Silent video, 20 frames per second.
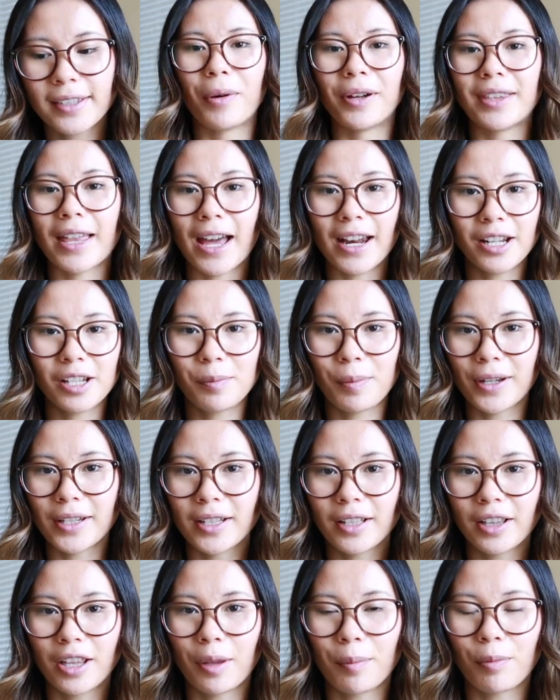But that is
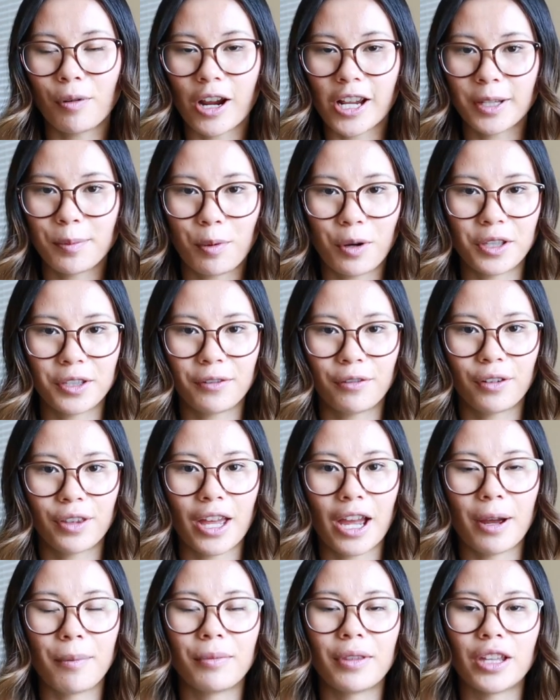basically the price points for
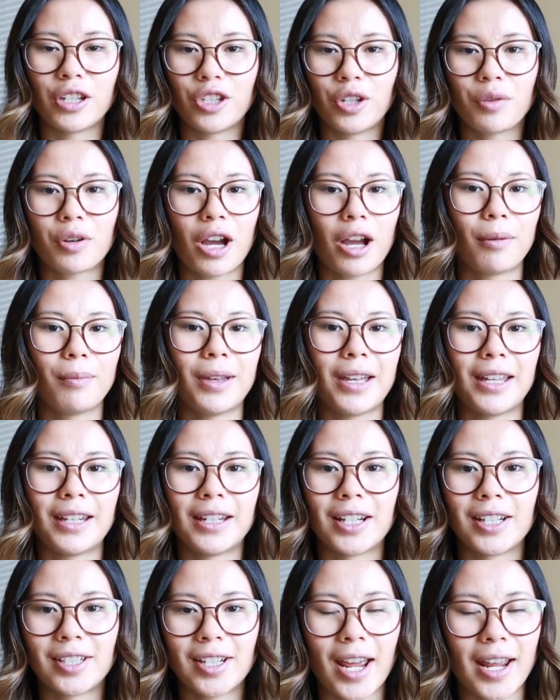them. They do come
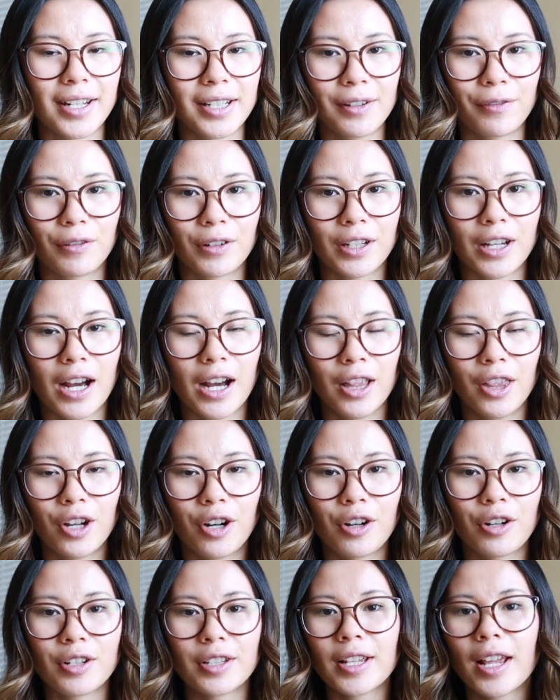in ten different
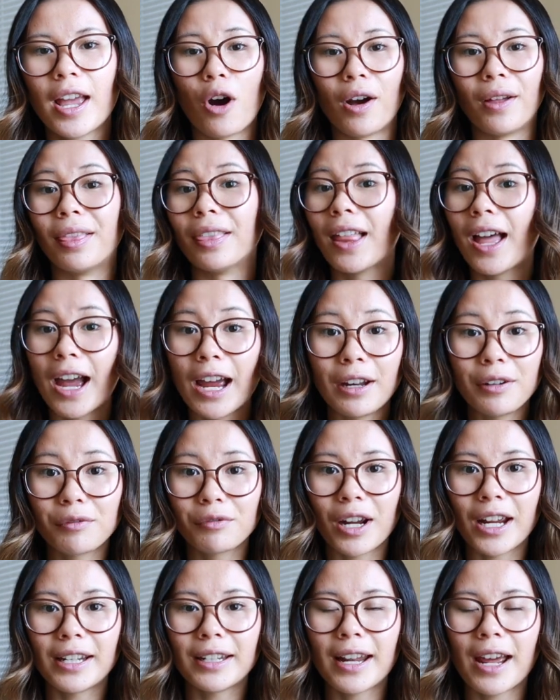colors online
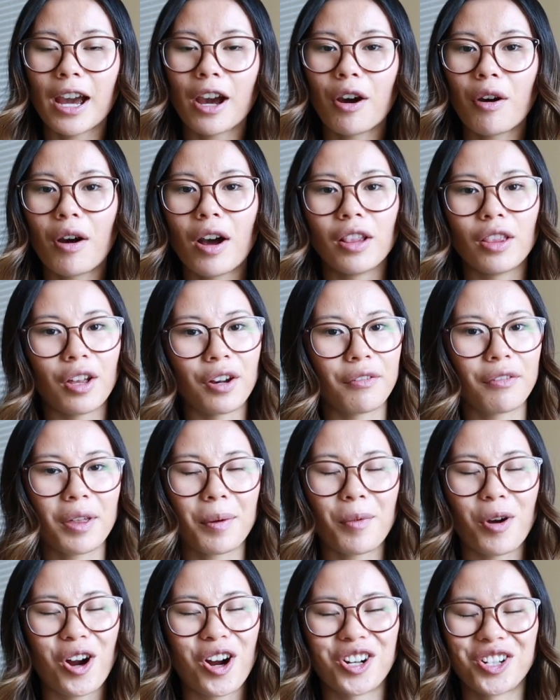right now. A lot of
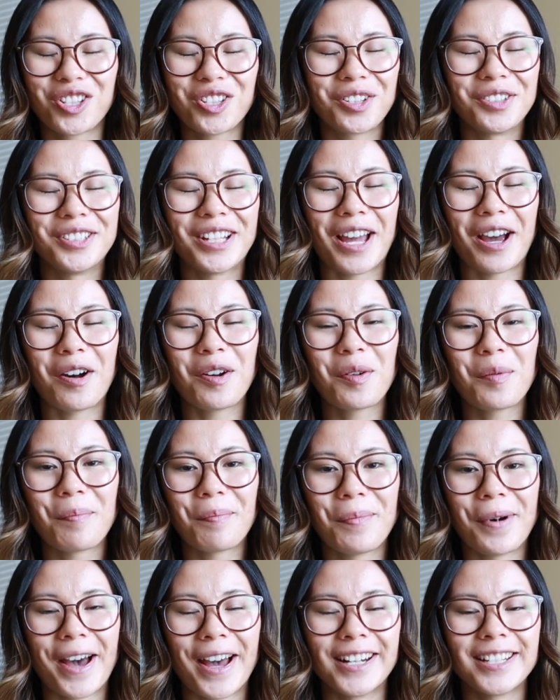them are sold
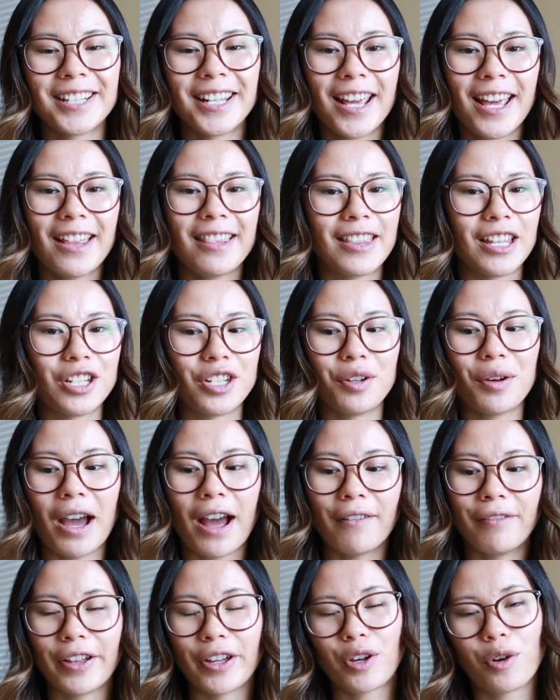out, but they do
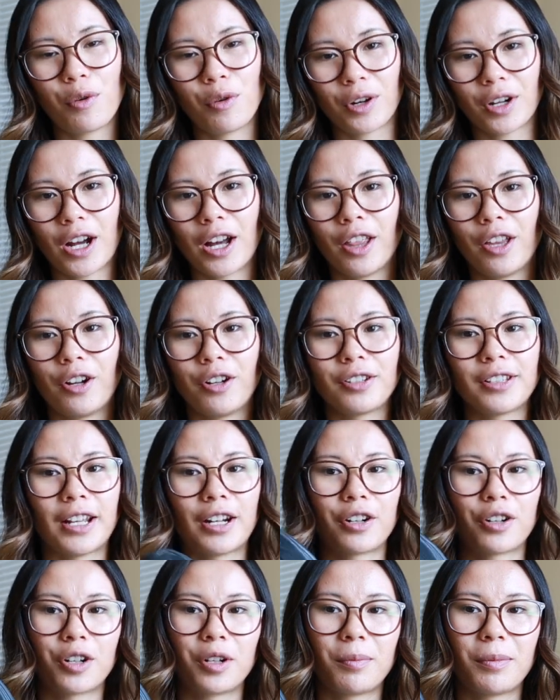have like core colors that
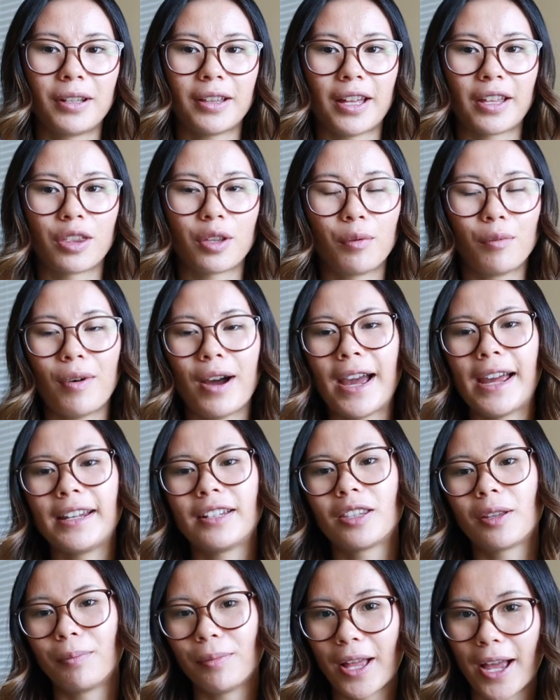are going to be like the
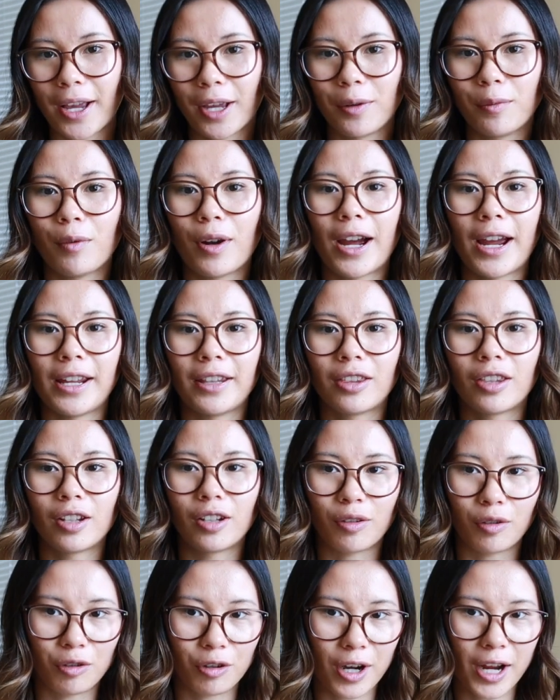white, the black and white, the
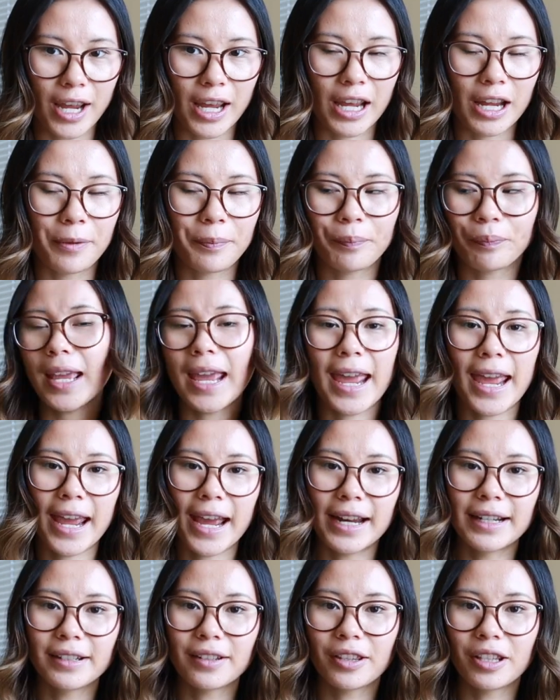gray,
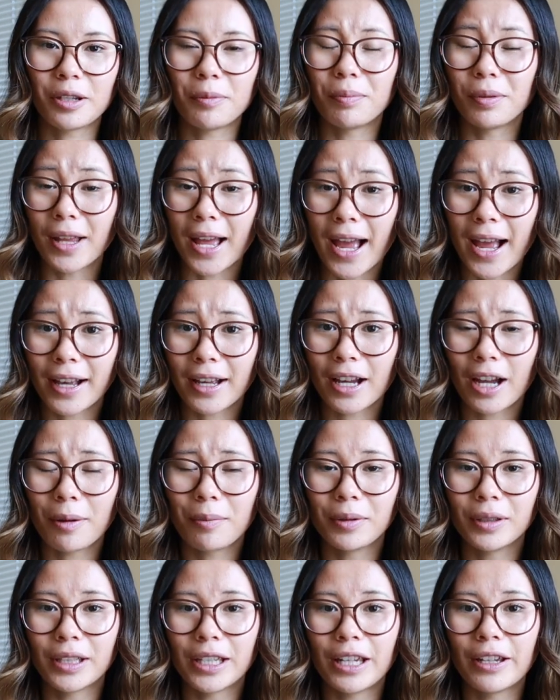and the black, I
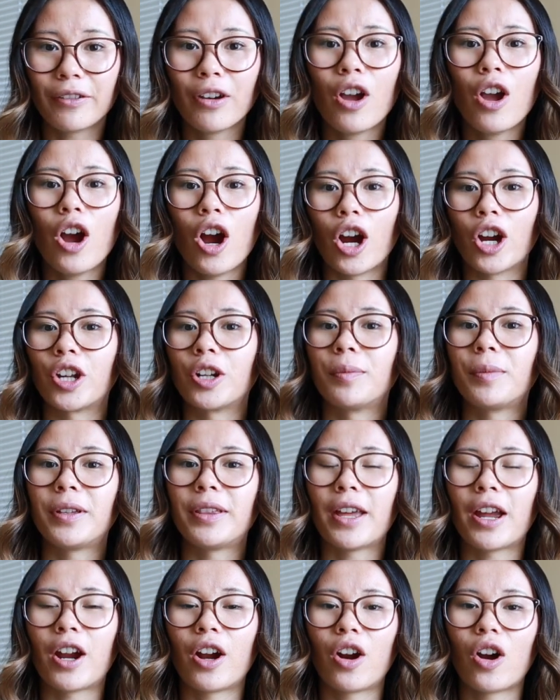believe, are going to be
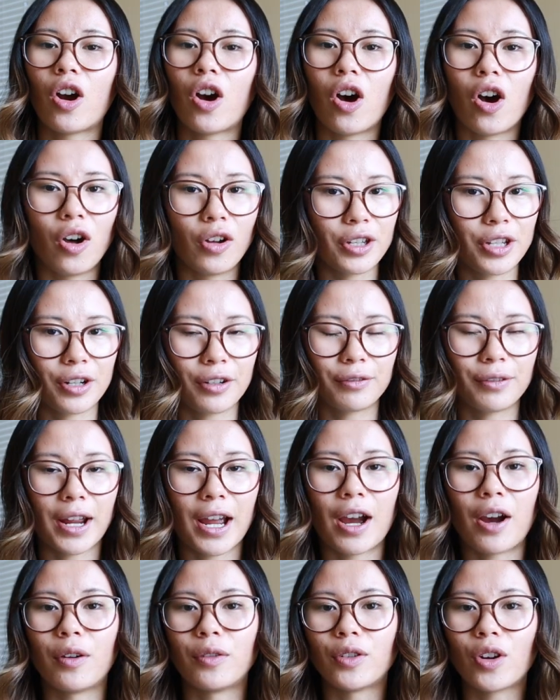there all year
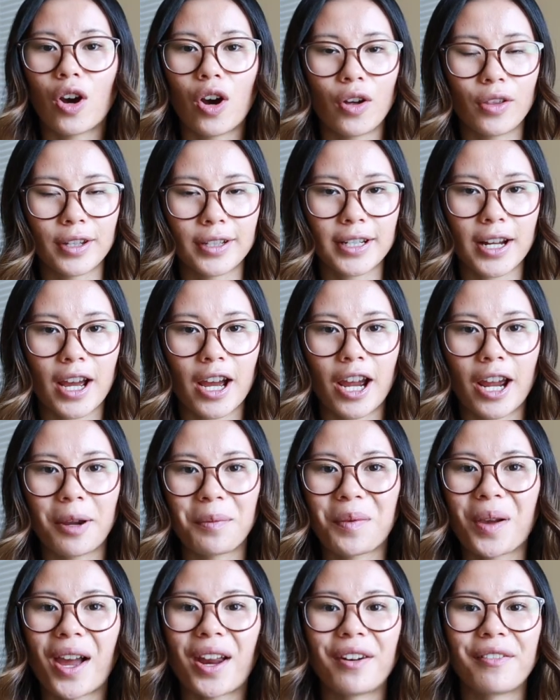round, all the
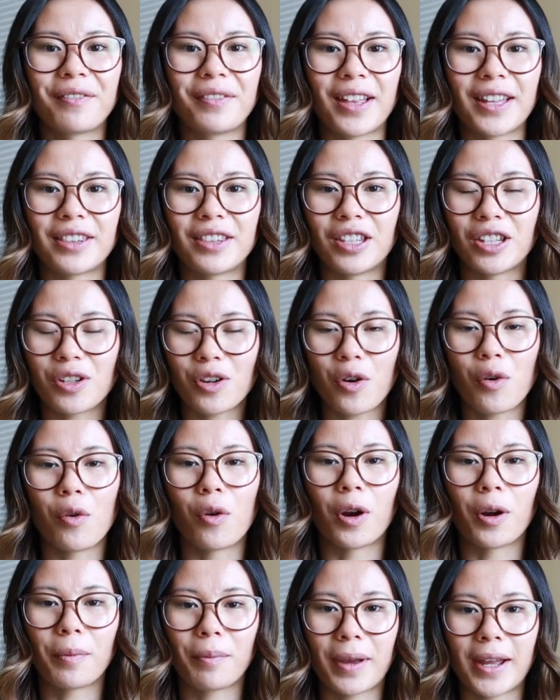time, kind of like the
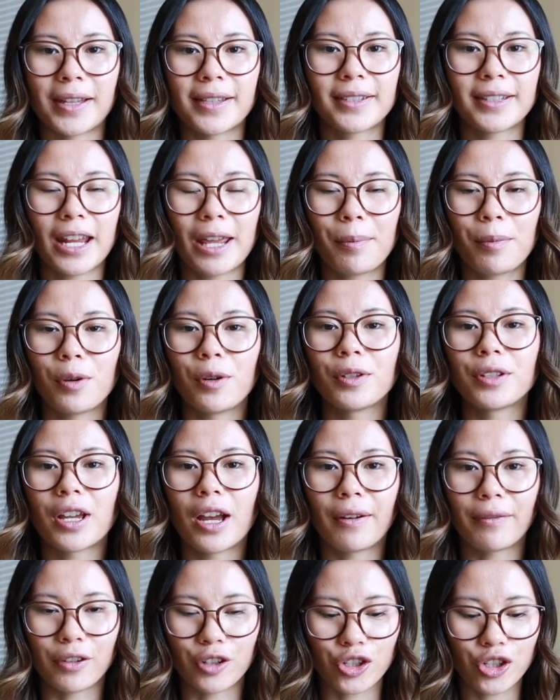core main staples
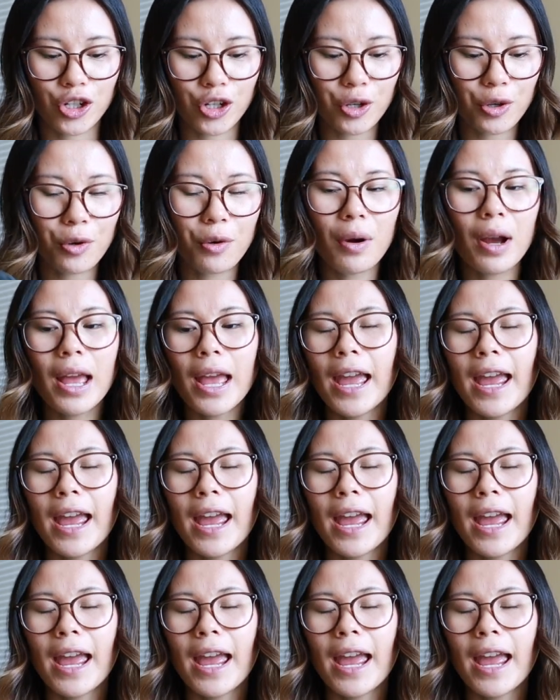of the shoe.